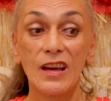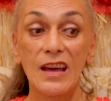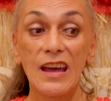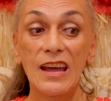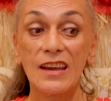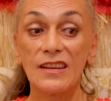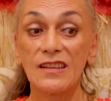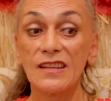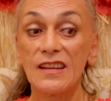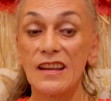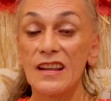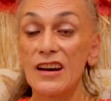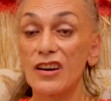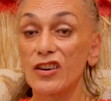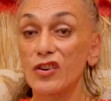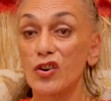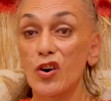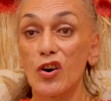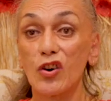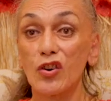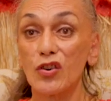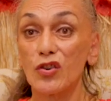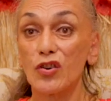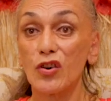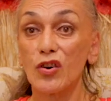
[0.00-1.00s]
handed out
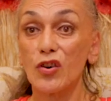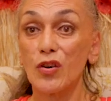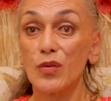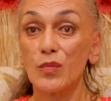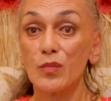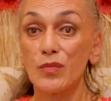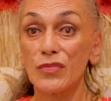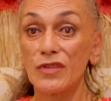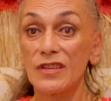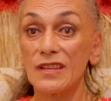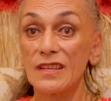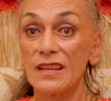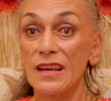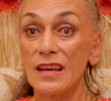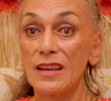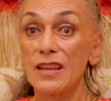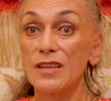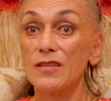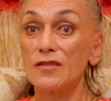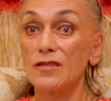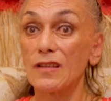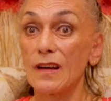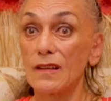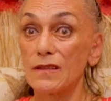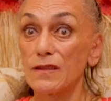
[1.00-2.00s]
condoms and
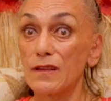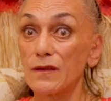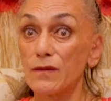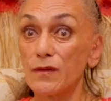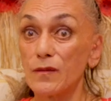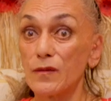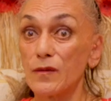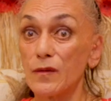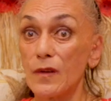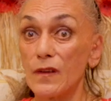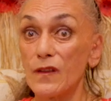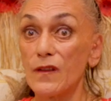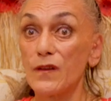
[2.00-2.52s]
given